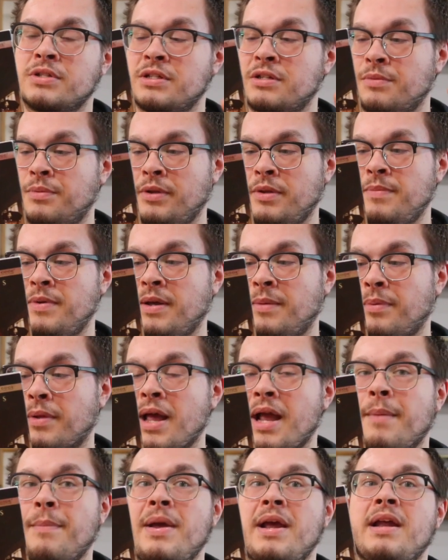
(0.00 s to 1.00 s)
He's a really big
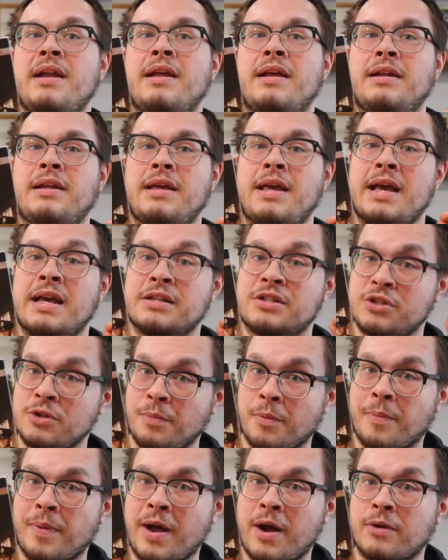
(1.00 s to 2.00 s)
black man, and he has
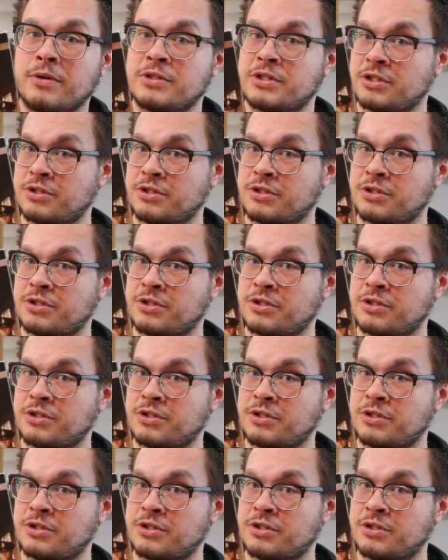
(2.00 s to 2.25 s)
superpowers.